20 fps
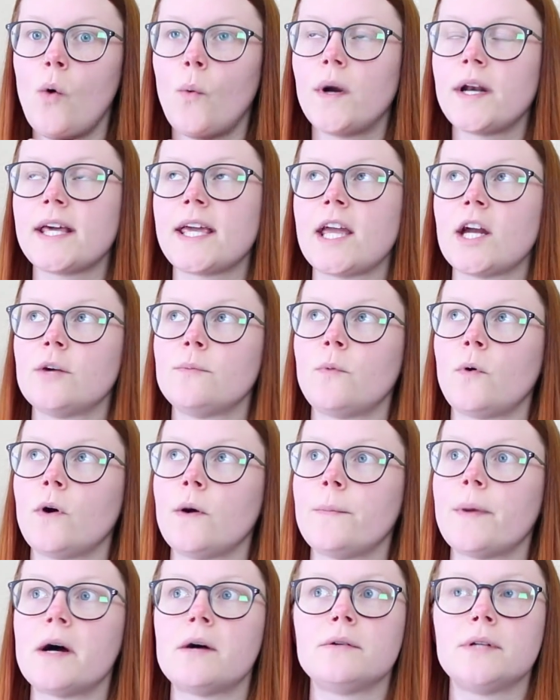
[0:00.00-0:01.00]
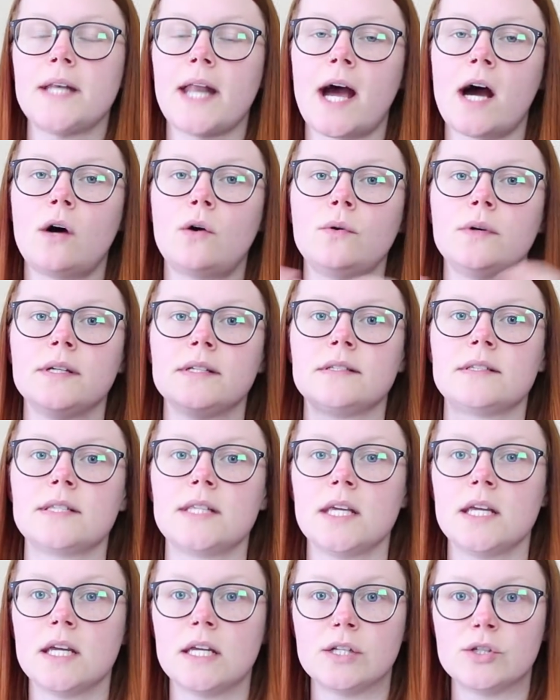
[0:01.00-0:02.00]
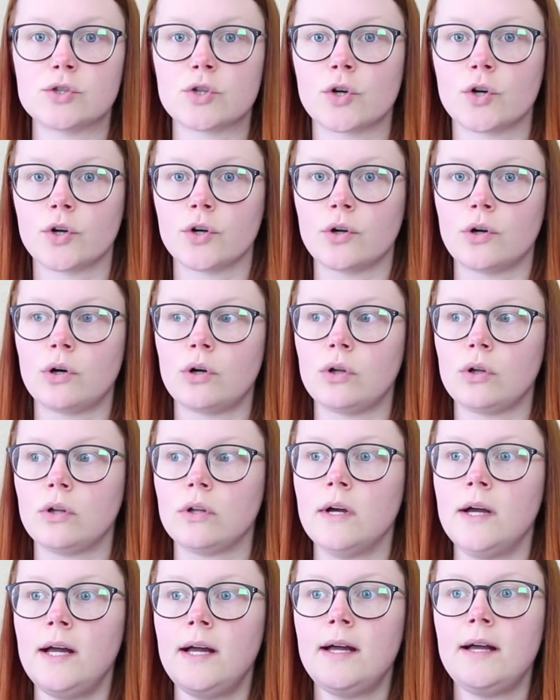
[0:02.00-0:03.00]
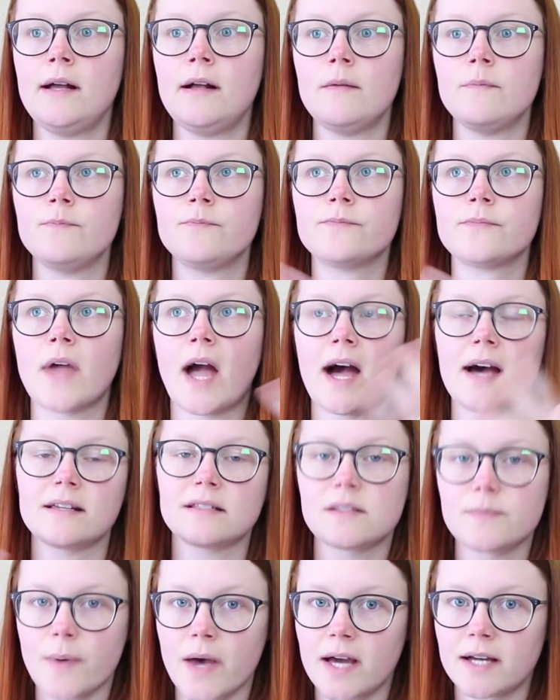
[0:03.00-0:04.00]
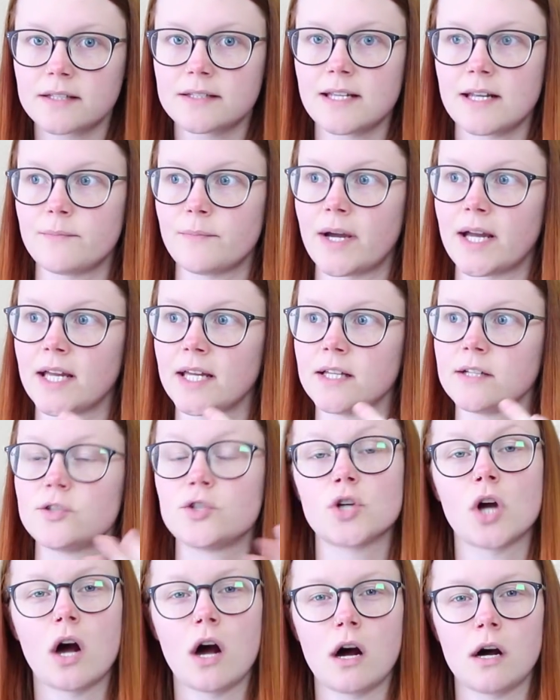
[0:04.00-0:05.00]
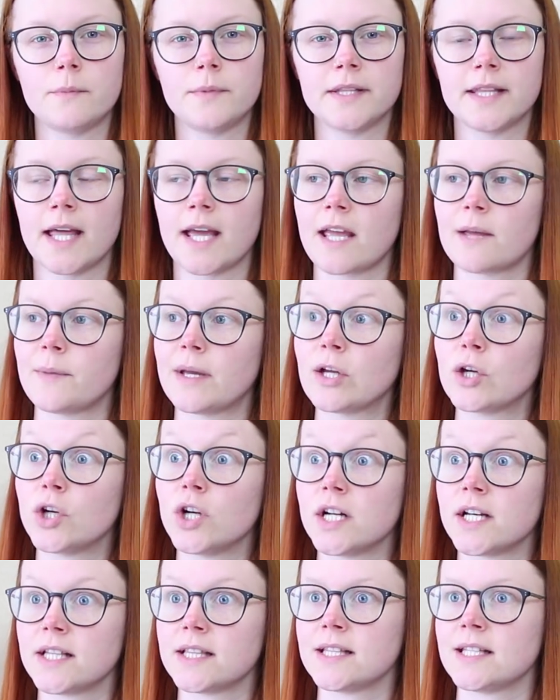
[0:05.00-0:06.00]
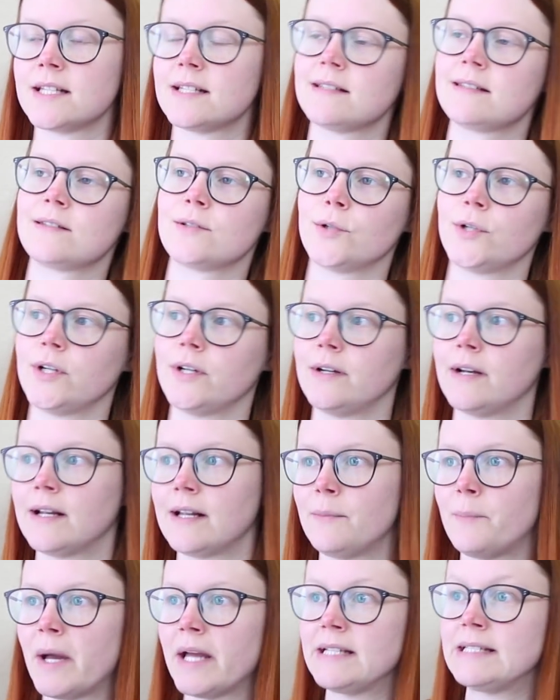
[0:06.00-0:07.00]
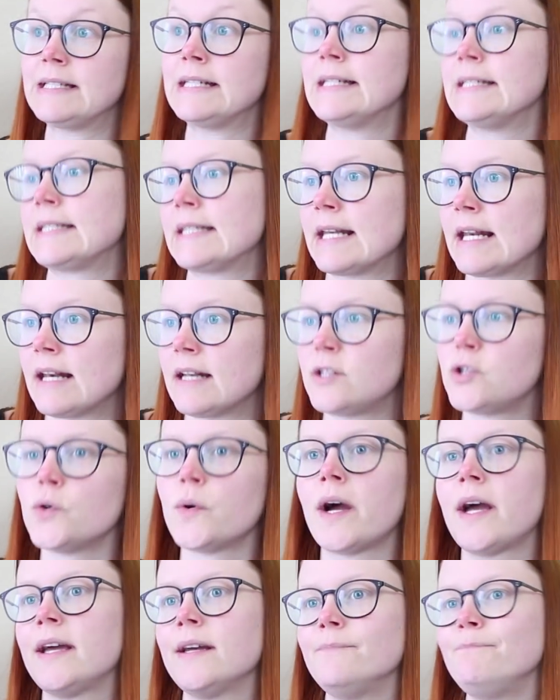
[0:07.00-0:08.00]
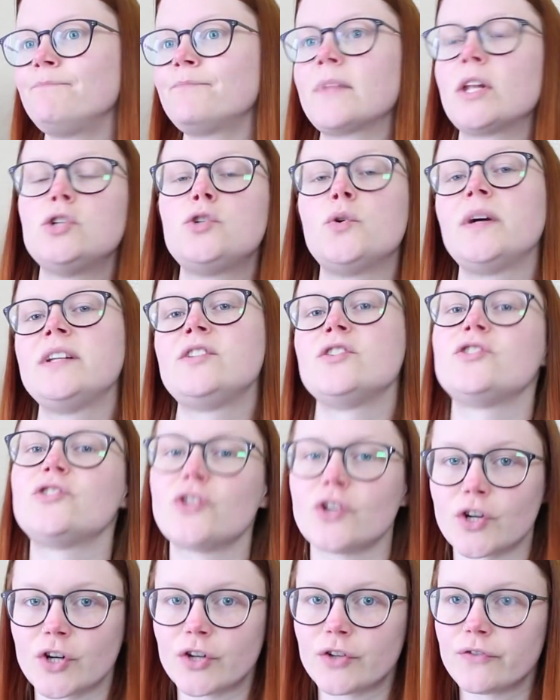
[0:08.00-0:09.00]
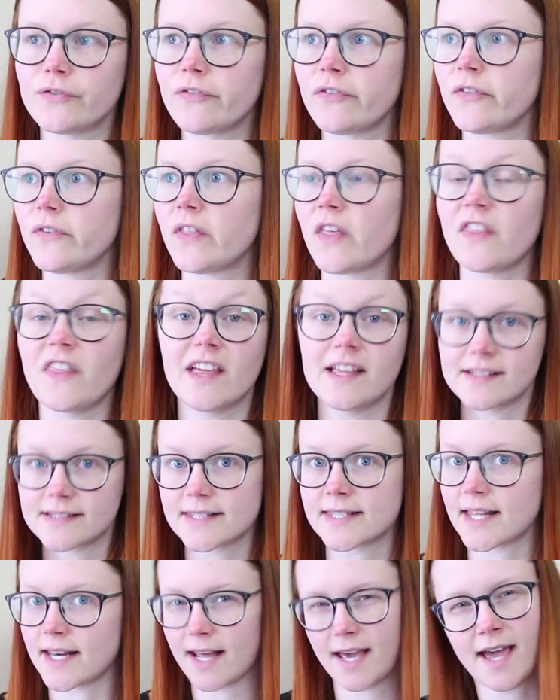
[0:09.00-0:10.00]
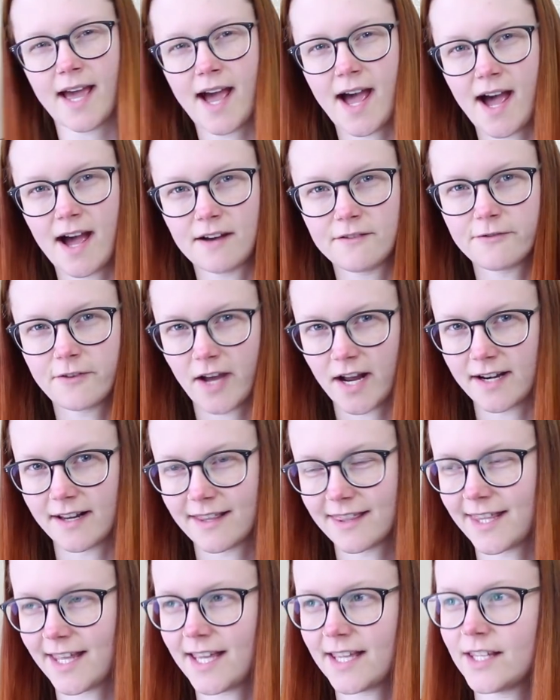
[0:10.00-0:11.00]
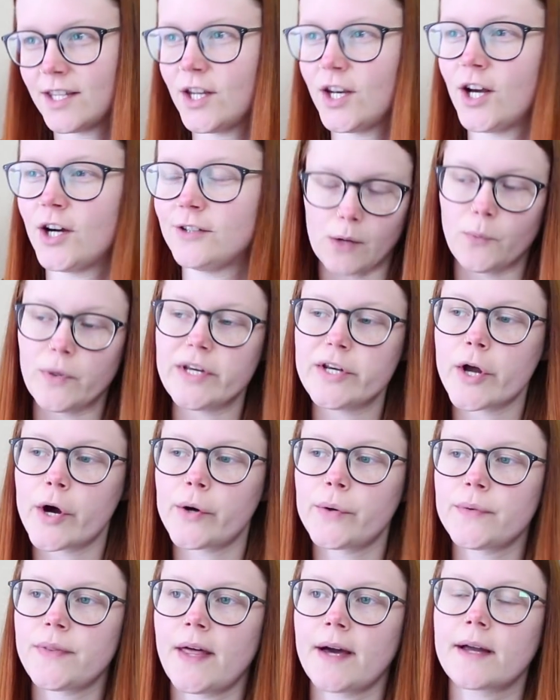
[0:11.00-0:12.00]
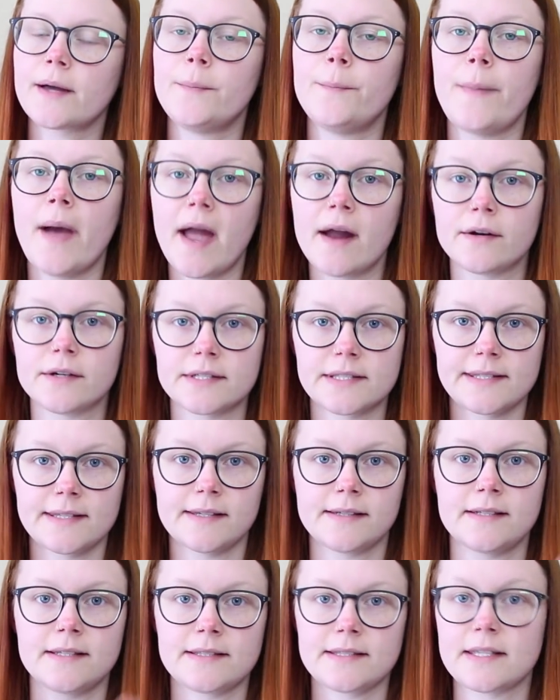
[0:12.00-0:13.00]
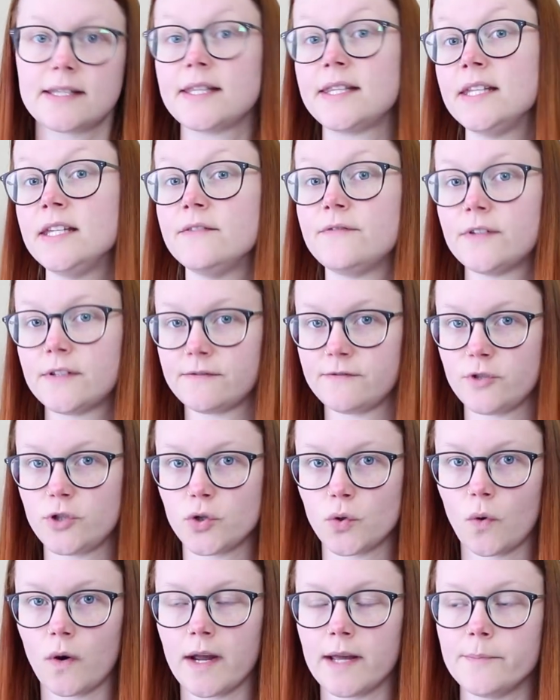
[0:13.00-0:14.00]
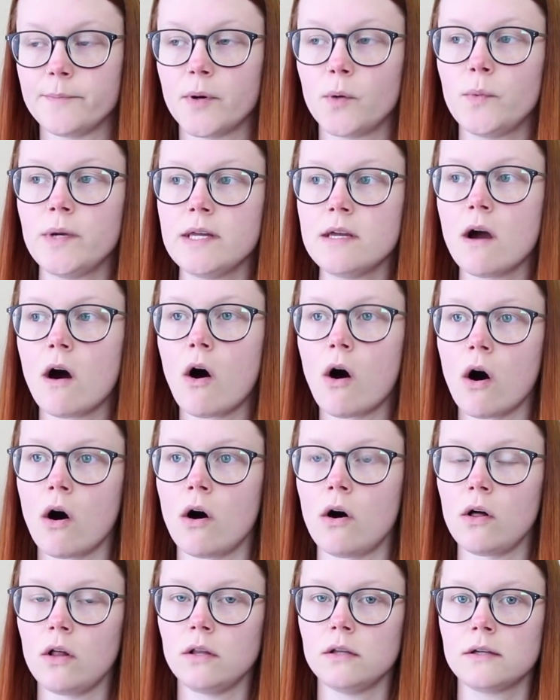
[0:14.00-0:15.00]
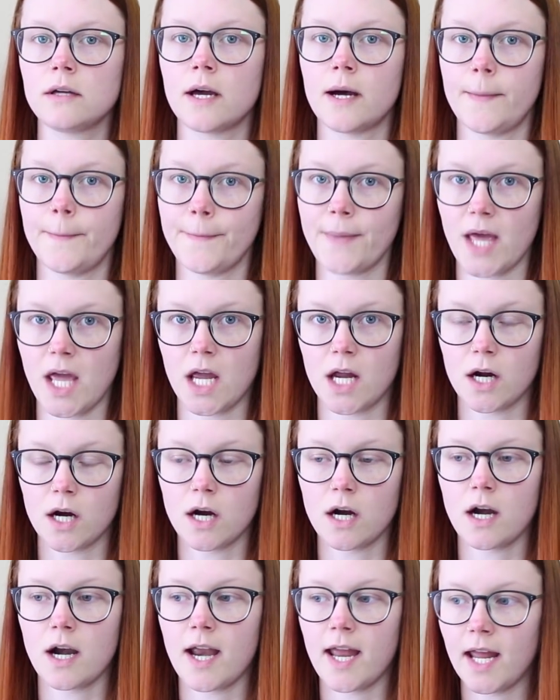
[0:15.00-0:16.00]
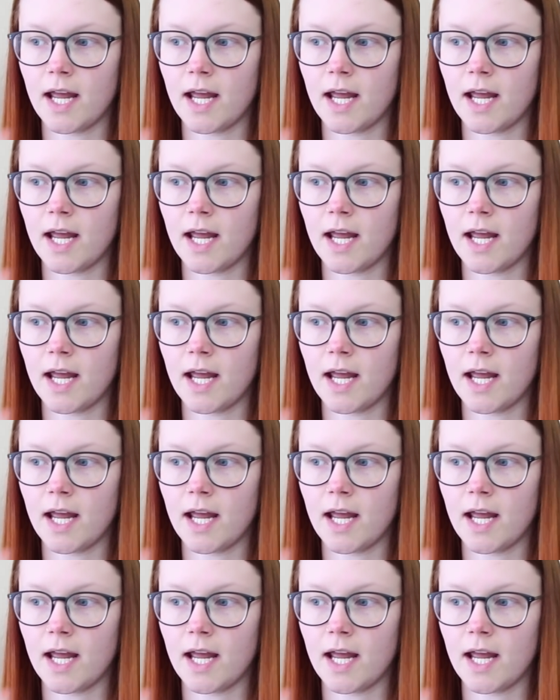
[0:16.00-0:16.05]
what I care more about now is the internal aspect and my job, and like, am I good at this, or am I decent? Do I do I deserve the things that I have kind of thing, you know? And we know that comparison is the thief of joy, but we all compare.